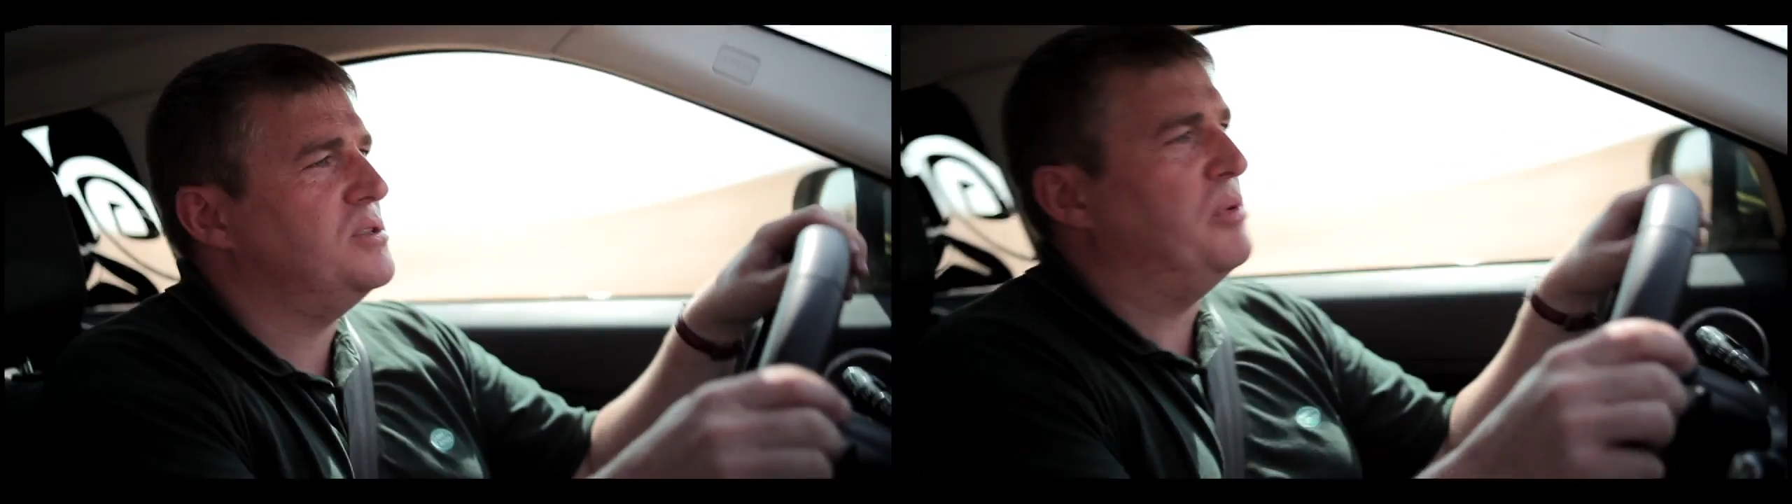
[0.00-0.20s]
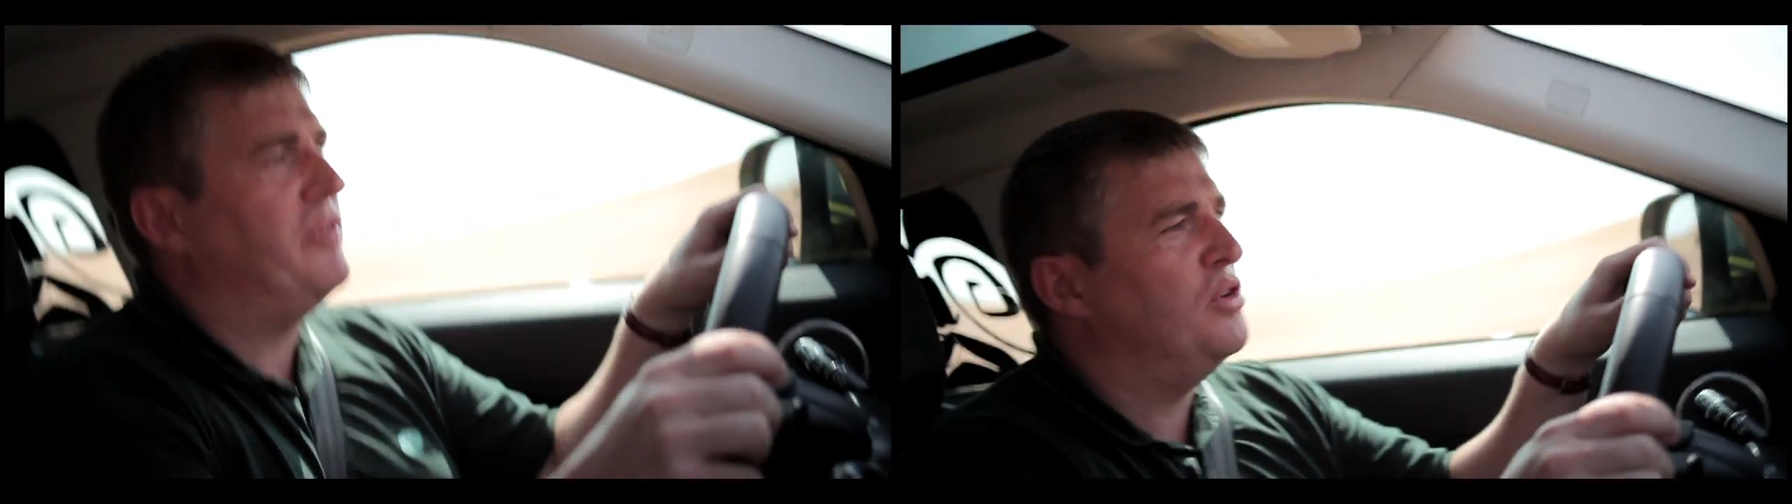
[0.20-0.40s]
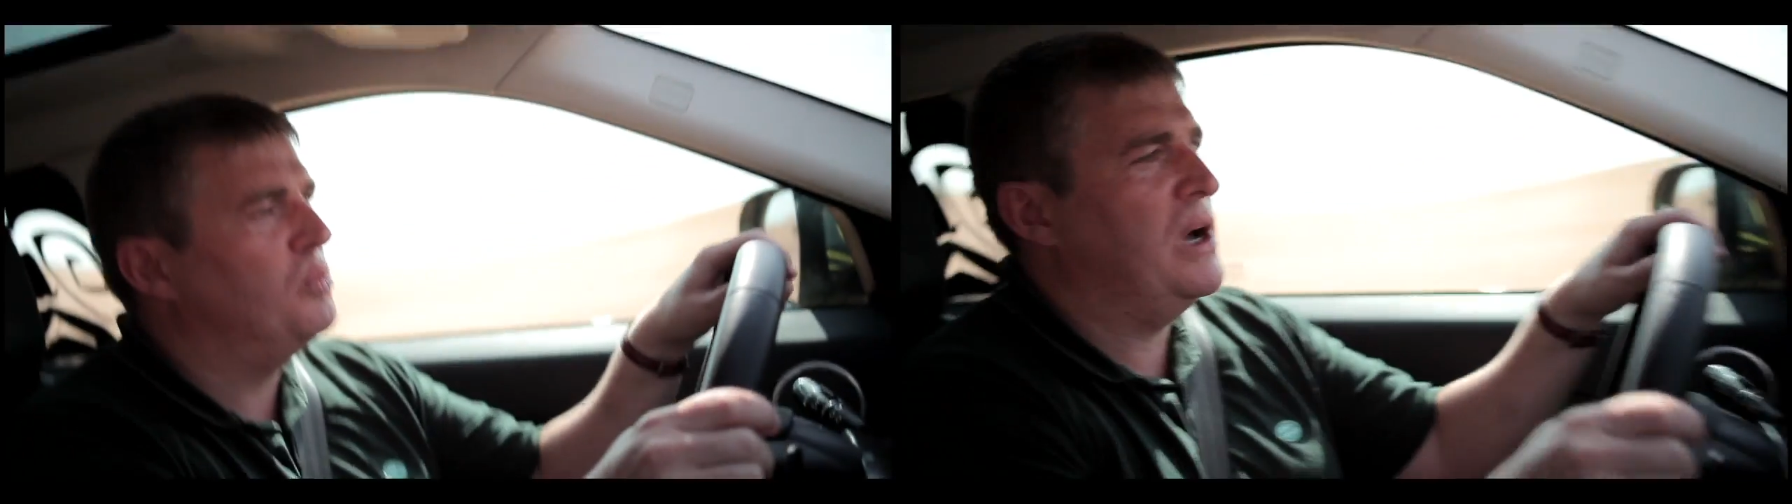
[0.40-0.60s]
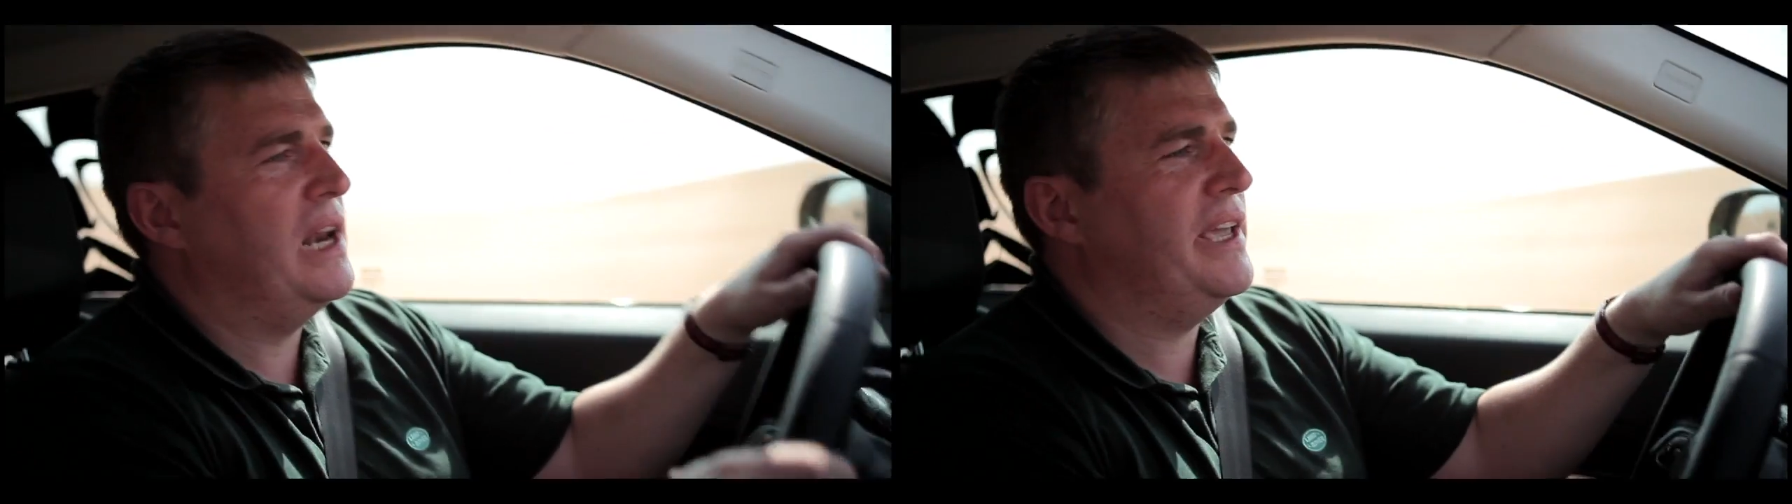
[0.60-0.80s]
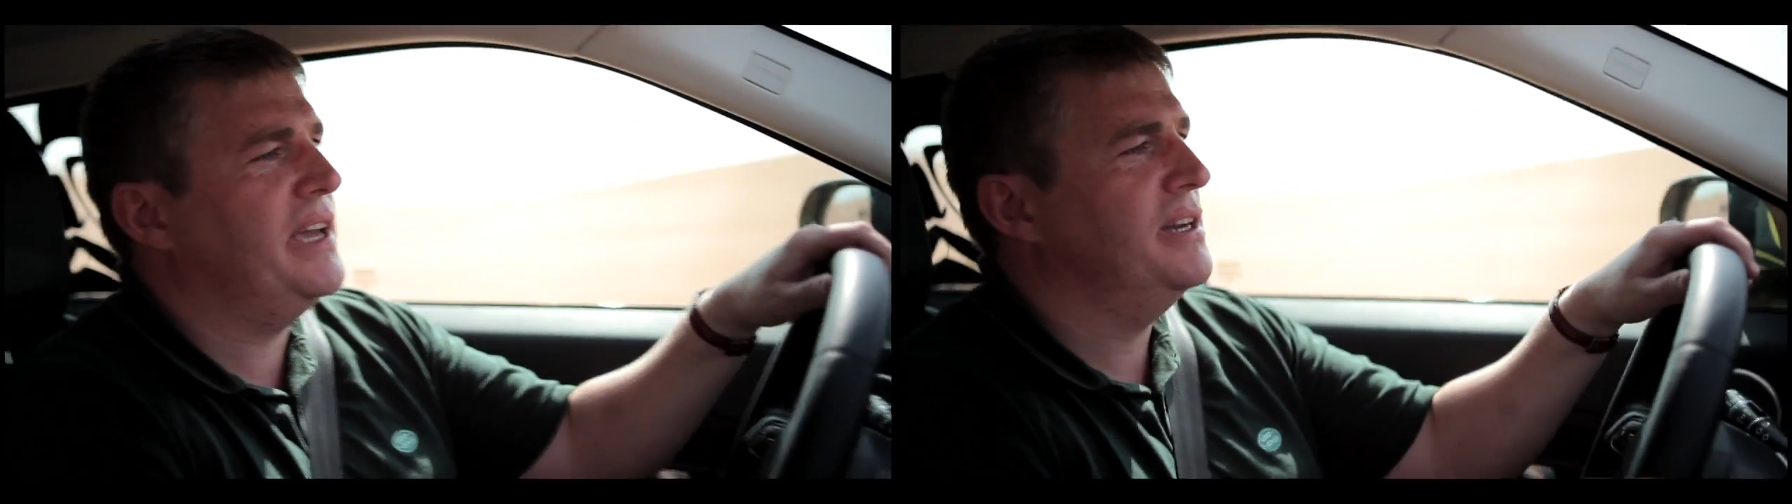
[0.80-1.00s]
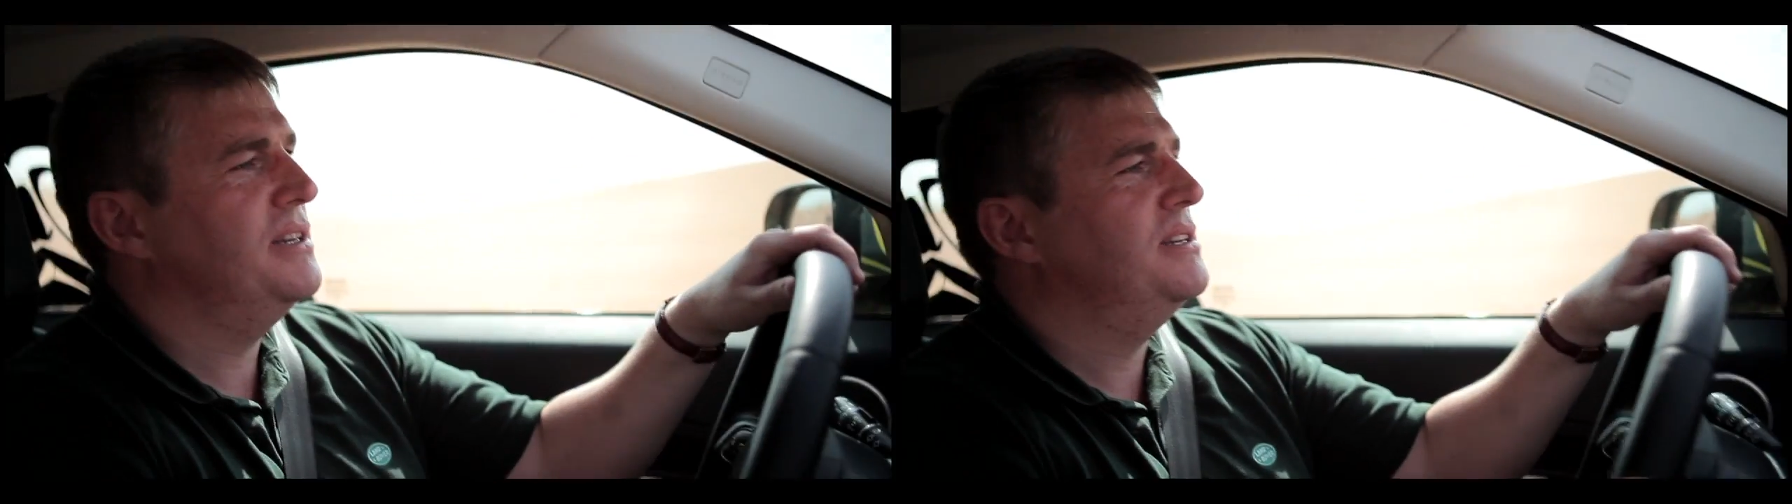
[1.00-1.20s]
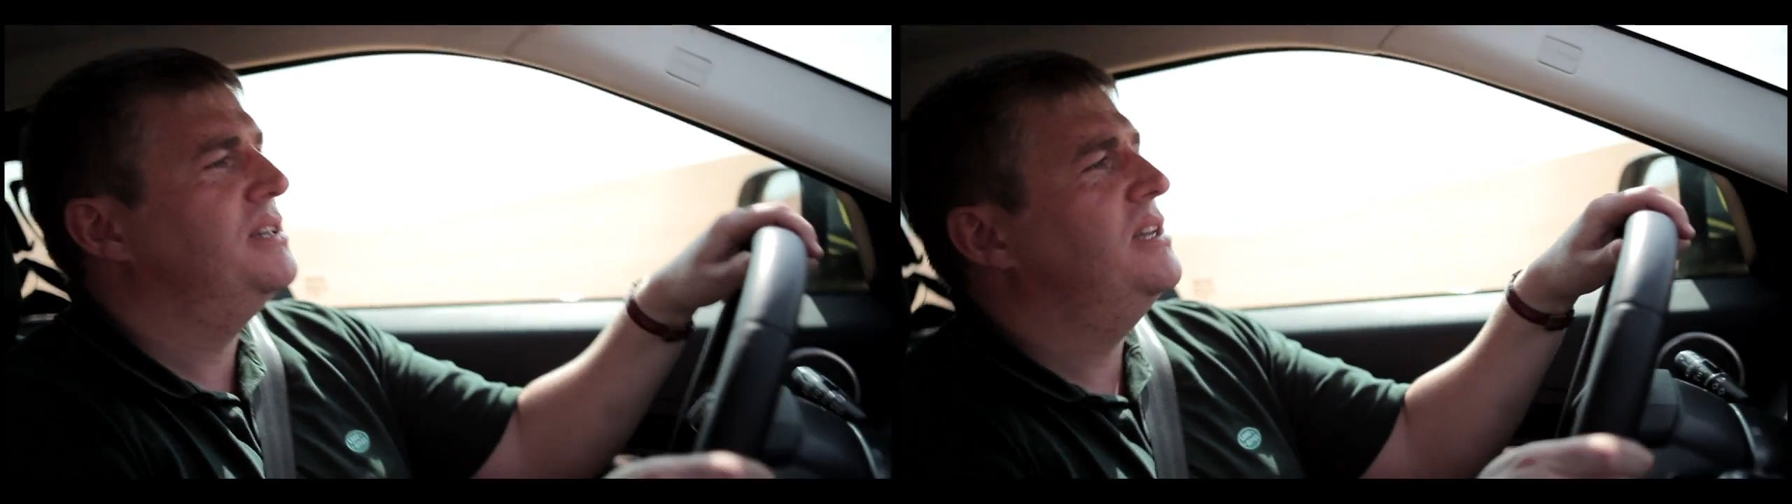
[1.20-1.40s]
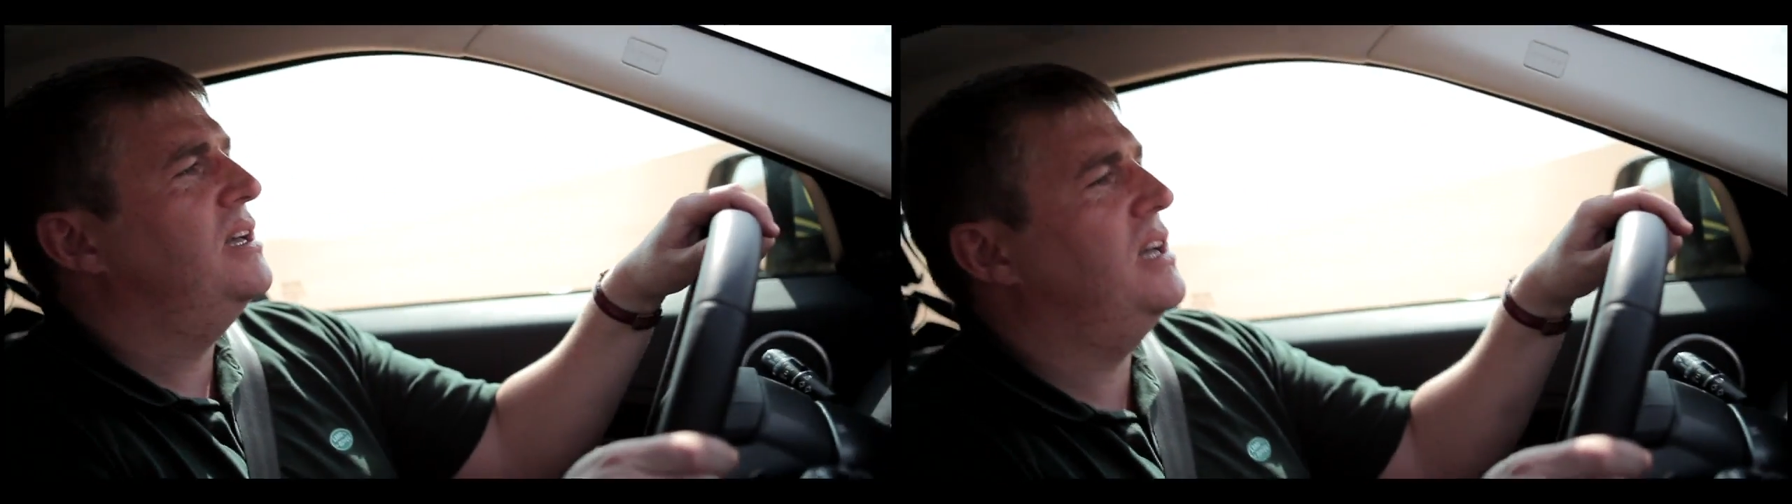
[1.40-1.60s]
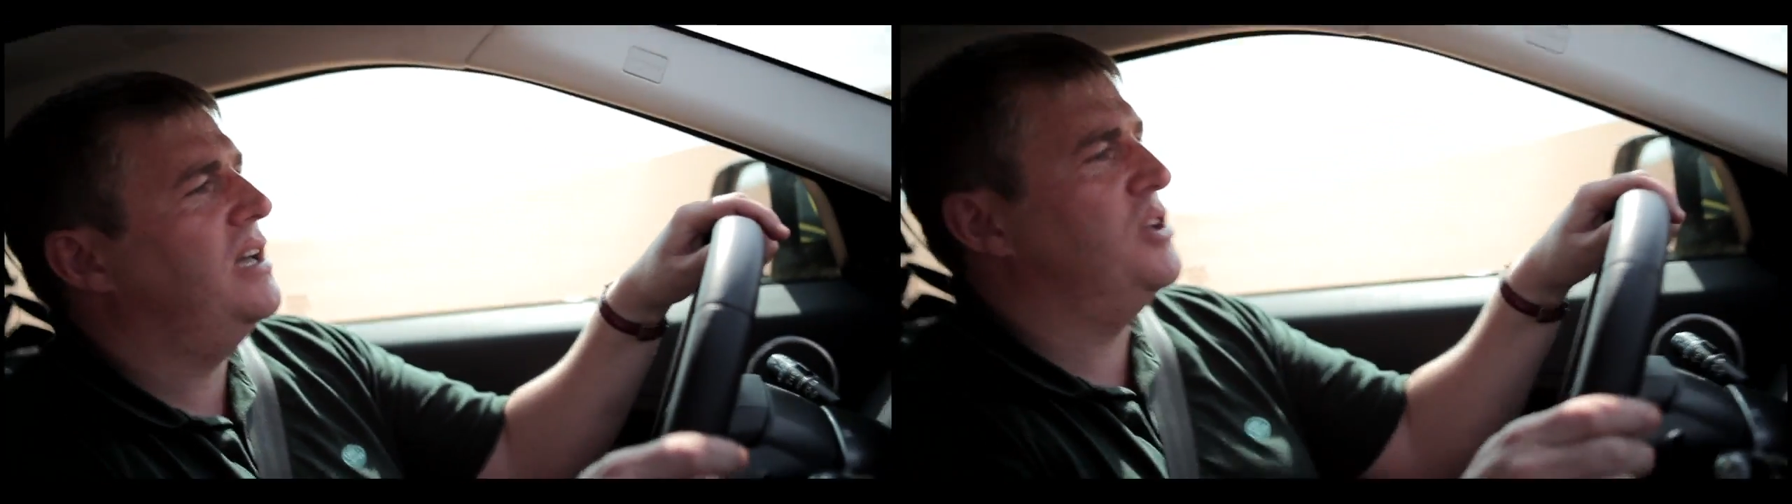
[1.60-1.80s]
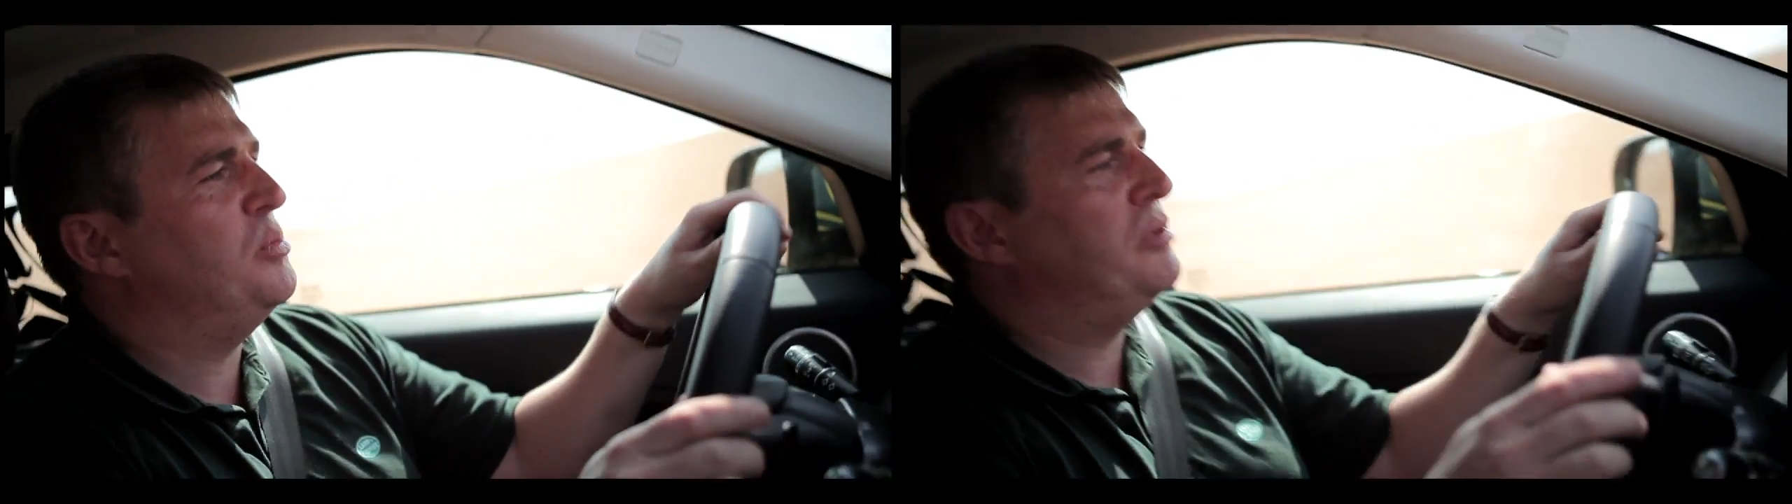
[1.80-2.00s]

to perform well here, uh, it'll